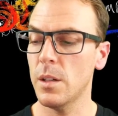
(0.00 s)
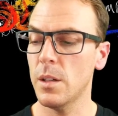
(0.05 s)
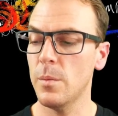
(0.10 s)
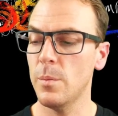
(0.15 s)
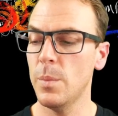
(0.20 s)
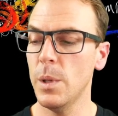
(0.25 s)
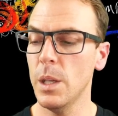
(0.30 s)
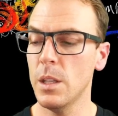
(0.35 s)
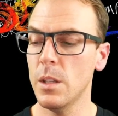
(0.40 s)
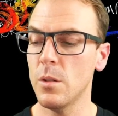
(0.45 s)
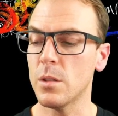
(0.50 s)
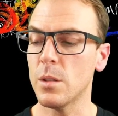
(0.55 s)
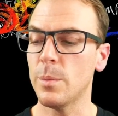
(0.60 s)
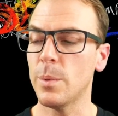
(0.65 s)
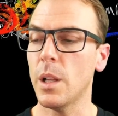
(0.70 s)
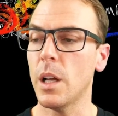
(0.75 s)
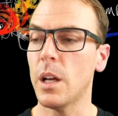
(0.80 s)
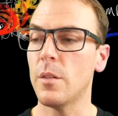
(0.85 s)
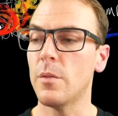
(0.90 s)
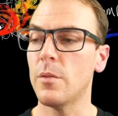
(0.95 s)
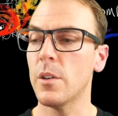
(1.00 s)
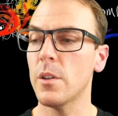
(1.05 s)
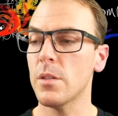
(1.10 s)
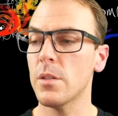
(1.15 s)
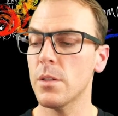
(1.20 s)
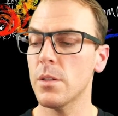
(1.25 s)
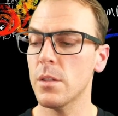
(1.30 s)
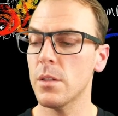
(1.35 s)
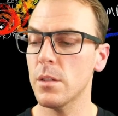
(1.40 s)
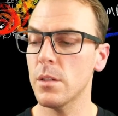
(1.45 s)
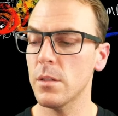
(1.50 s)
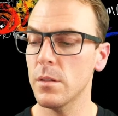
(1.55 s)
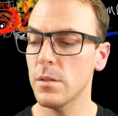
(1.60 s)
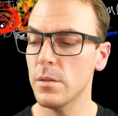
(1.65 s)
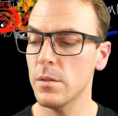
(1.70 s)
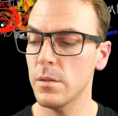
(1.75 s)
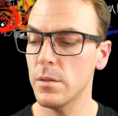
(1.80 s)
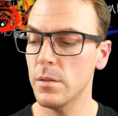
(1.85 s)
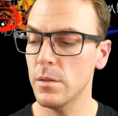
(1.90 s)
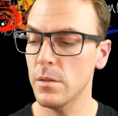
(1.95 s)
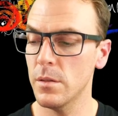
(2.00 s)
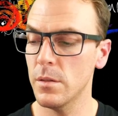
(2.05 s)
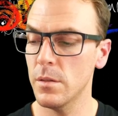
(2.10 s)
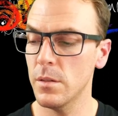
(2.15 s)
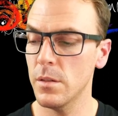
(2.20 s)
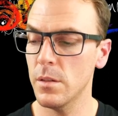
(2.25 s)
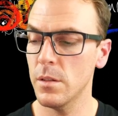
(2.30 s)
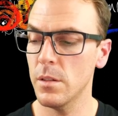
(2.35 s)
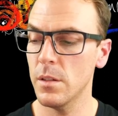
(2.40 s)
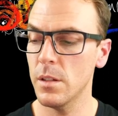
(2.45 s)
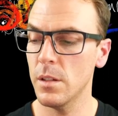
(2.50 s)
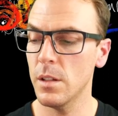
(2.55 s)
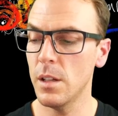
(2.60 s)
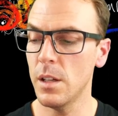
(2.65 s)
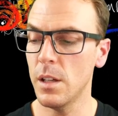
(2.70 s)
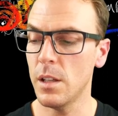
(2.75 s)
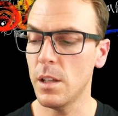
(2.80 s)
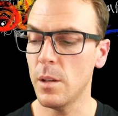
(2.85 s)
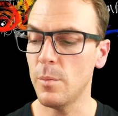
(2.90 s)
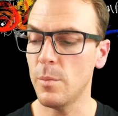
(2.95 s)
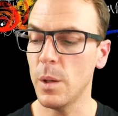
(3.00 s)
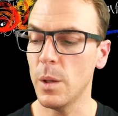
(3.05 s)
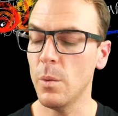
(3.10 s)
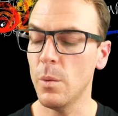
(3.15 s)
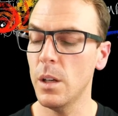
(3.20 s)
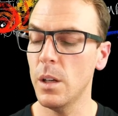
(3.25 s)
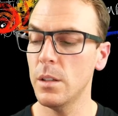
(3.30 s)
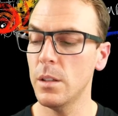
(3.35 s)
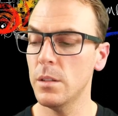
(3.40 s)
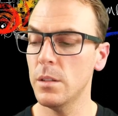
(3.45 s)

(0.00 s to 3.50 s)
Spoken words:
B2 is applied first, and then B1.